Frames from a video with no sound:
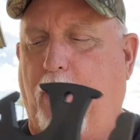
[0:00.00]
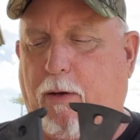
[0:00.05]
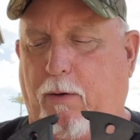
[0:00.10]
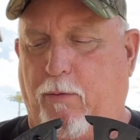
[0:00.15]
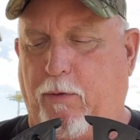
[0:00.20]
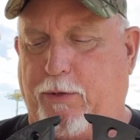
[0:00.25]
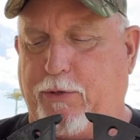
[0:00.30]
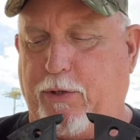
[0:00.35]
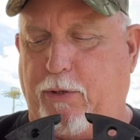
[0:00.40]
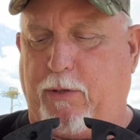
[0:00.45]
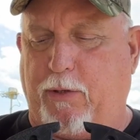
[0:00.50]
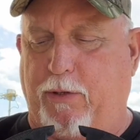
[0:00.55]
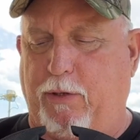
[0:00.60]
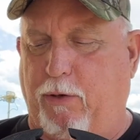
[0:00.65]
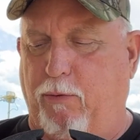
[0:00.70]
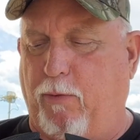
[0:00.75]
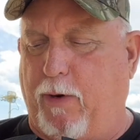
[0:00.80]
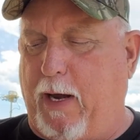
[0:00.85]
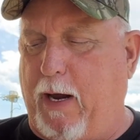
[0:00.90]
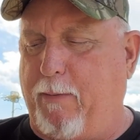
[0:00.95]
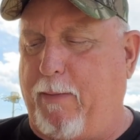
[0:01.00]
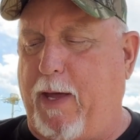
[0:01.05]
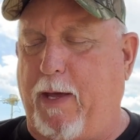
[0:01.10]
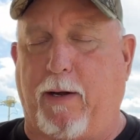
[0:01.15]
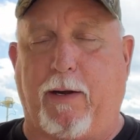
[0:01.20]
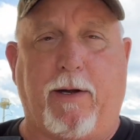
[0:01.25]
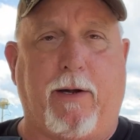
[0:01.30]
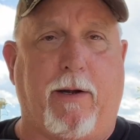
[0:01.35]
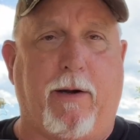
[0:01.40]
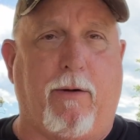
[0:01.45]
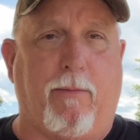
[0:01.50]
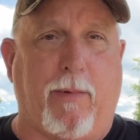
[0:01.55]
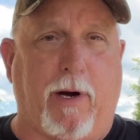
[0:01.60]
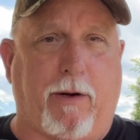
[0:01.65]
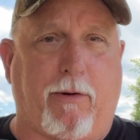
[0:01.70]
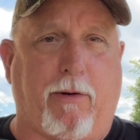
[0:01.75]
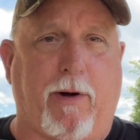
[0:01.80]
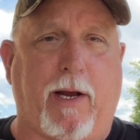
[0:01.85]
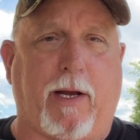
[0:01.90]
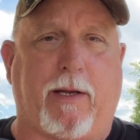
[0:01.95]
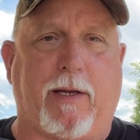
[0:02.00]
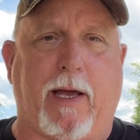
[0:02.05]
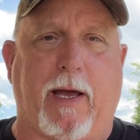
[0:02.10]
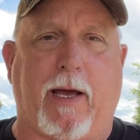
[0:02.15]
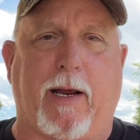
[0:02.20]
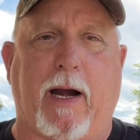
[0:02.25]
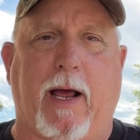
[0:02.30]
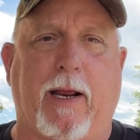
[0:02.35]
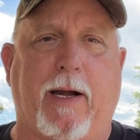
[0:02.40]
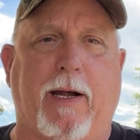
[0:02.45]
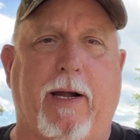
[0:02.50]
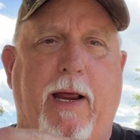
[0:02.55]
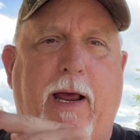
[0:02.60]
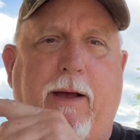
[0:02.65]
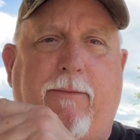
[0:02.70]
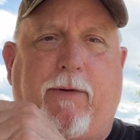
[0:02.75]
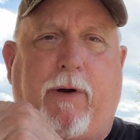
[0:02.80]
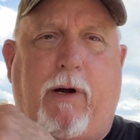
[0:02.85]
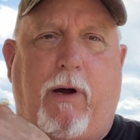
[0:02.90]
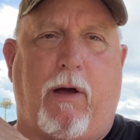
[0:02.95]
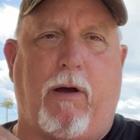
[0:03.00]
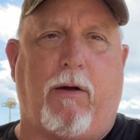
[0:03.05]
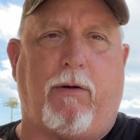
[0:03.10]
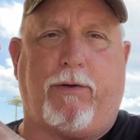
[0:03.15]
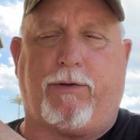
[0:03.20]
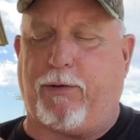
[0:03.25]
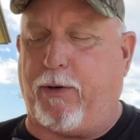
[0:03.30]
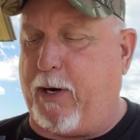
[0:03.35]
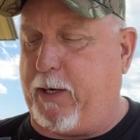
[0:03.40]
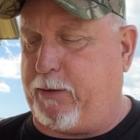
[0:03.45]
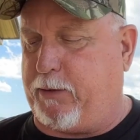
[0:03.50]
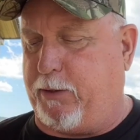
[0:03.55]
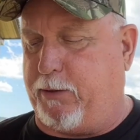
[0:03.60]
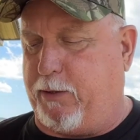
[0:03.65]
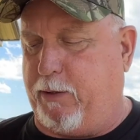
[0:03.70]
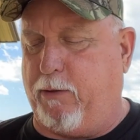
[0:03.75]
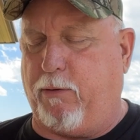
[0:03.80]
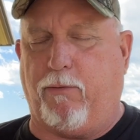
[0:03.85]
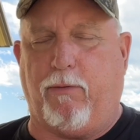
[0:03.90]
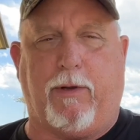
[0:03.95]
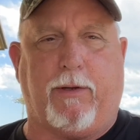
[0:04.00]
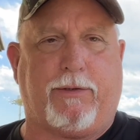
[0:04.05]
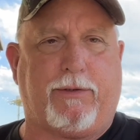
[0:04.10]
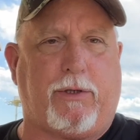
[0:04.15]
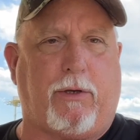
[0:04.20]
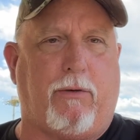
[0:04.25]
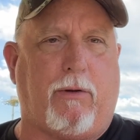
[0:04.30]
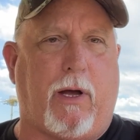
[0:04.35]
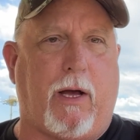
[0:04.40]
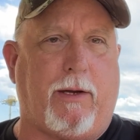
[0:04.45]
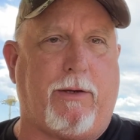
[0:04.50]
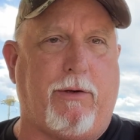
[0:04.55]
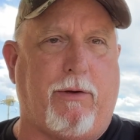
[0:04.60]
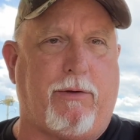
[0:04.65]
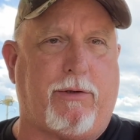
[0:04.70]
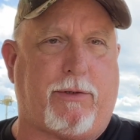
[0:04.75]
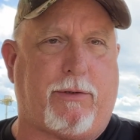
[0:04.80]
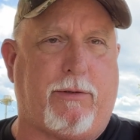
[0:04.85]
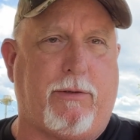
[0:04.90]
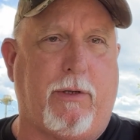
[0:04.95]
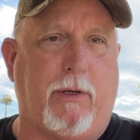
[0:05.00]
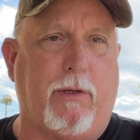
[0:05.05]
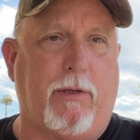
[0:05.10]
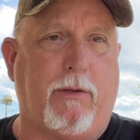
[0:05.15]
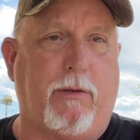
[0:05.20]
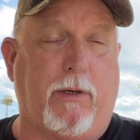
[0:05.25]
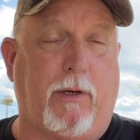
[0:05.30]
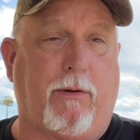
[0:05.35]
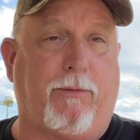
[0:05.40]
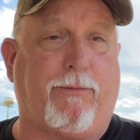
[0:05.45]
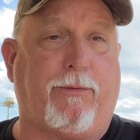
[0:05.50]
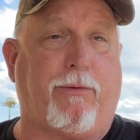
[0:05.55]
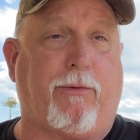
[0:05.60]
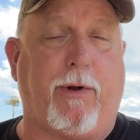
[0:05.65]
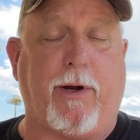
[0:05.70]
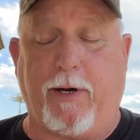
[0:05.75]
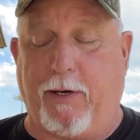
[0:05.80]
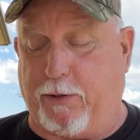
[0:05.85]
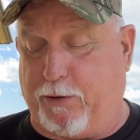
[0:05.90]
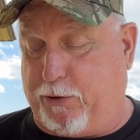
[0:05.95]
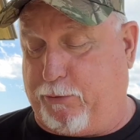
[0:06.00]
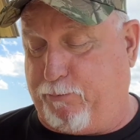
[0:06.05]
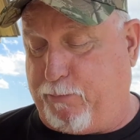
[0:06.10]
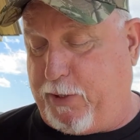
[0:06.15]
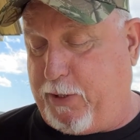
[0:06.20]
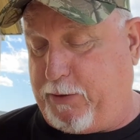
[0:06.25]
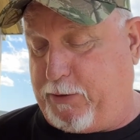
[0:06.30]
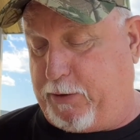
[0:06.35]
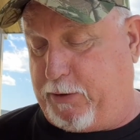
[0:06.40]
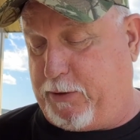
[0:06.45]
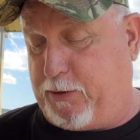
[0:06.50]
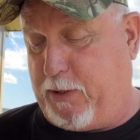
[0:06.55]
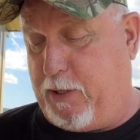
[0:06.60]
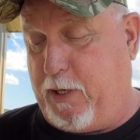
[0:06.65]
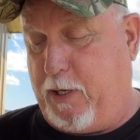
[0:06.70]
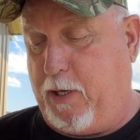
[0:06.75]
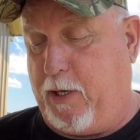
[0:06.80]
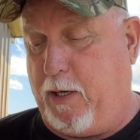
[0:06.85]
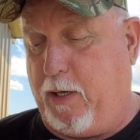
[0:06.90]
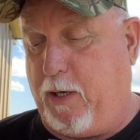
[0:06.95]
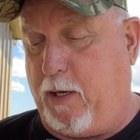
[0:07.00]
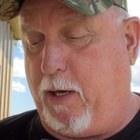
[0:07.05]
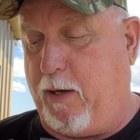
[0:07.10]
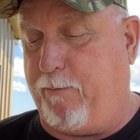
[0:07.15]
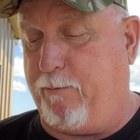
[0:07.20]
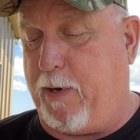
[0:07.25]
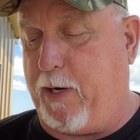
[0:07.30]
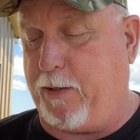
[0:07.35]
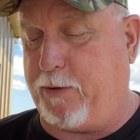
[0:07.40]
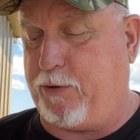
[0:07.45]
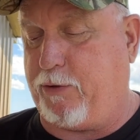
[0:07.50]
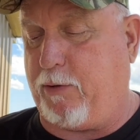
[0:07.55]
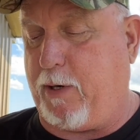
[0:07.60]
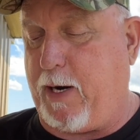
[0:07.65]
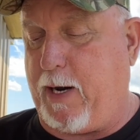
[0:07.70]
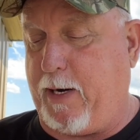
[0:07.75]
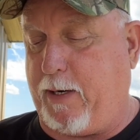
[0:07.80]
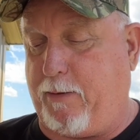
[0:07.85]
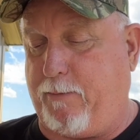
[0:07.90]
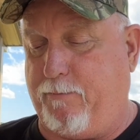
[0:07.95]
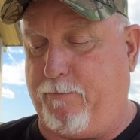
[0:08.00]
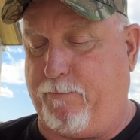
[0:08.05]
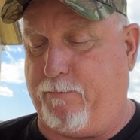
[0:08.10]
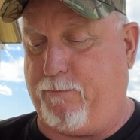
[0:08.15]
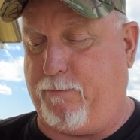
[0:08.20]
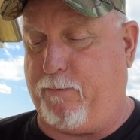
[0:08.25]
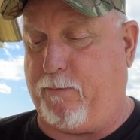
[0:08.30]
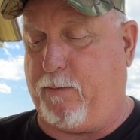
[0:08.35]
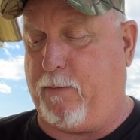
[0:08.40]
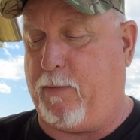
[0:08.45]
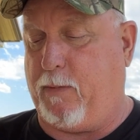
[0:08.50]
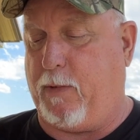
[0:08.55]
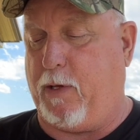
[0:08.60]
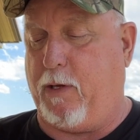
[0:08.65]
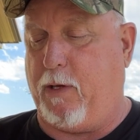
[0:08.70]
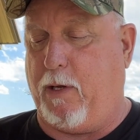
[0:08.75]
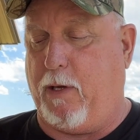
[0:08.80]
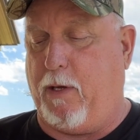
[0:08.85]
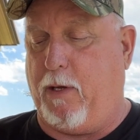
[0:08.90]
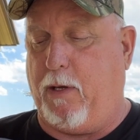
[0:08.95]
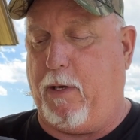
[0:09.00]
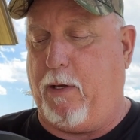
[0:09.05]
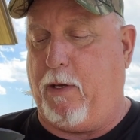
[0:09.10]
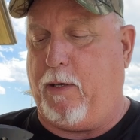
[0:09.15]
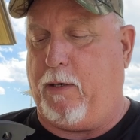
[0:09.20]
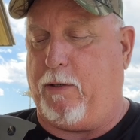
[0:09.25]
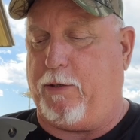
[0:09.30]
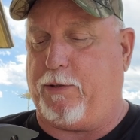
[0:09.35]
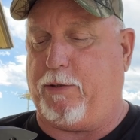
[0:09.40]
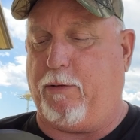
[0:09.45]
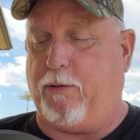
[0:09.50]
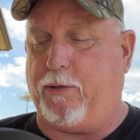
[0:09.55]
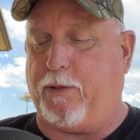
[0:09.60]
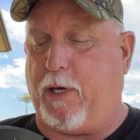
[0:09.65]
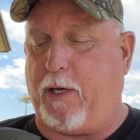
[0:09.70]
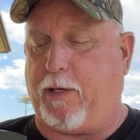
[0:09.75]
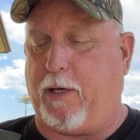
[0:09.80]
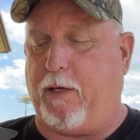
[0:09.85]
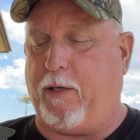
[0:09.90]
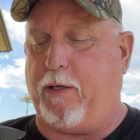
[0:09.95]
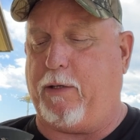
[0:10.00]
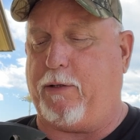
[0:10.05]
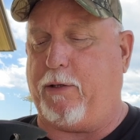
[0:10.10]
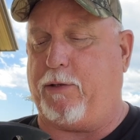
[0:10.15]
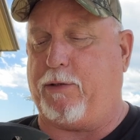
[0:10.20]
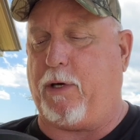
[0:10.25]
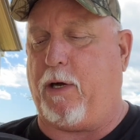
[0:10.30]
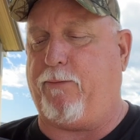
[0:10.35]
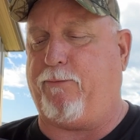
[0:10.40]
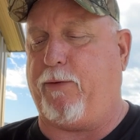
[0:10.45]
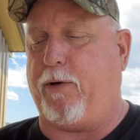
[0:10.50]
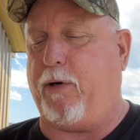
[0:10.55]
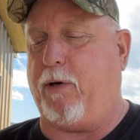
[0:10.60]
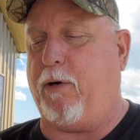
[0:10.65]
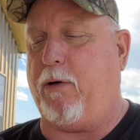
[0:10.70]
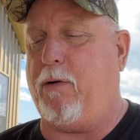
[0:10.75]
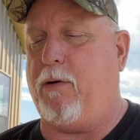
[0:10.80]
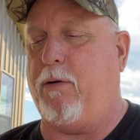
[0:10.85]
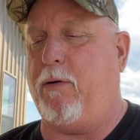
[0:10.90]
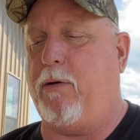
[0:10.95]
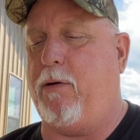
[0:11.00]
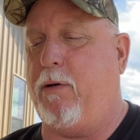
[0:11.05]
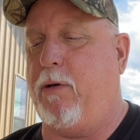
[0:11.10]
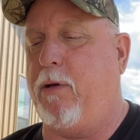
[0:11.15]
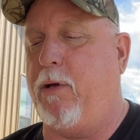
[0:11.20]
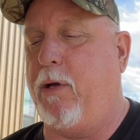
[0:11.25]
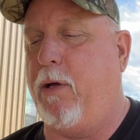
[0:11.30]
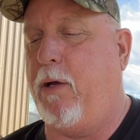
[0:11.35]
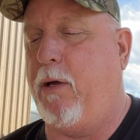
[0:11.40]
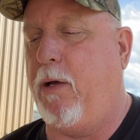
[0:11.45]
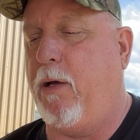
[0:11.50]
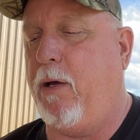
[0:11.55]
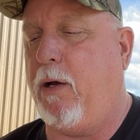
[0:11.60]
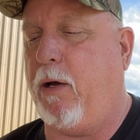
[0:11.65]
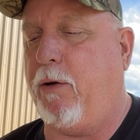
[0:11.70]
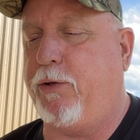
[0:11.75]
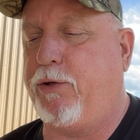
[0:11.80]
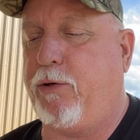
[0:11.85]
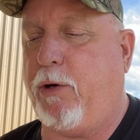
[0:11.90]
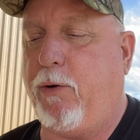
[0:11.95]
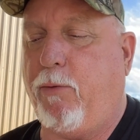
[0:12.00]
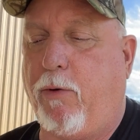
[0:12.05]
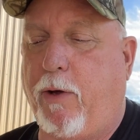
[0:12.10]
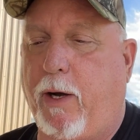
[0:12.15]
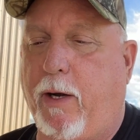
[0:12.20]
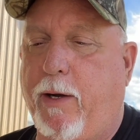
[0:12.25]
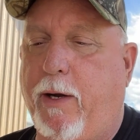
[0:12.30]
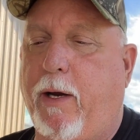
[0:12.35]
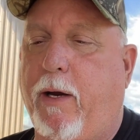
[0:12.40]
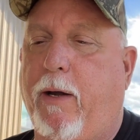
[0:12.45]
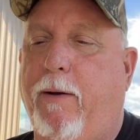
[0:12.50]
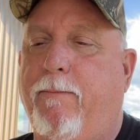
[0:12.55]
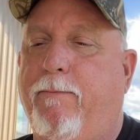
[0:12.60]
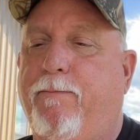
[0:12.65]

what you can do, when I mounted it on my CraigCat, I didn't have a long track to deal with, so I used little 3-inch pieces of my track. As soon as I can get this off here, I'll show you what I did.